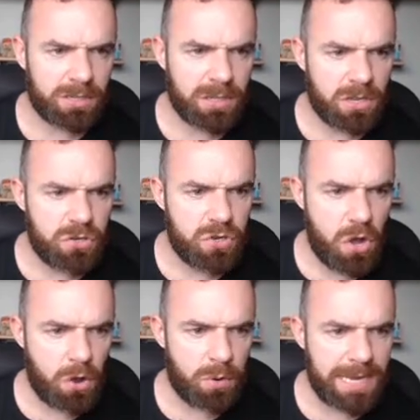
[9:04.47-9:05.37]

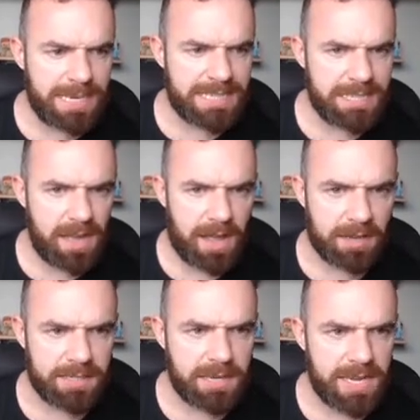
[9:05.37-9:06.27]
No, it is
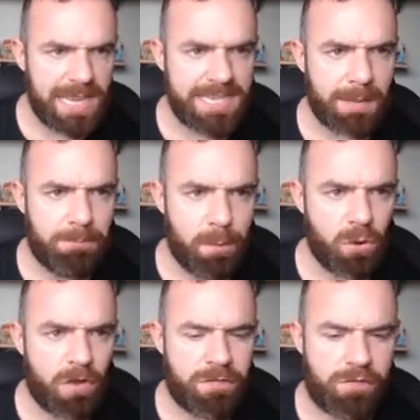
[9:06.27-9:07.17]
not. It's a
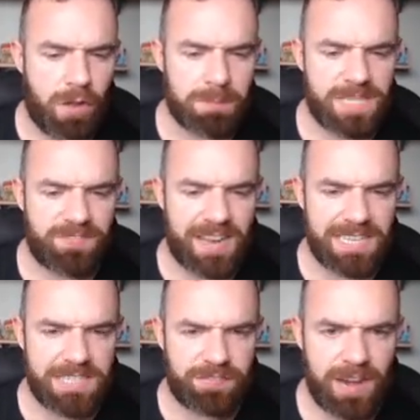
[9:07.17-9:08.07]
book from
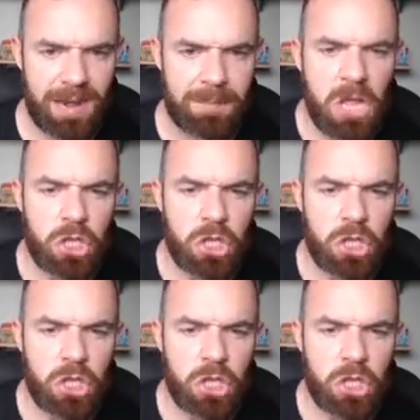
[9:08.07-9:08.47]
Sven's farm.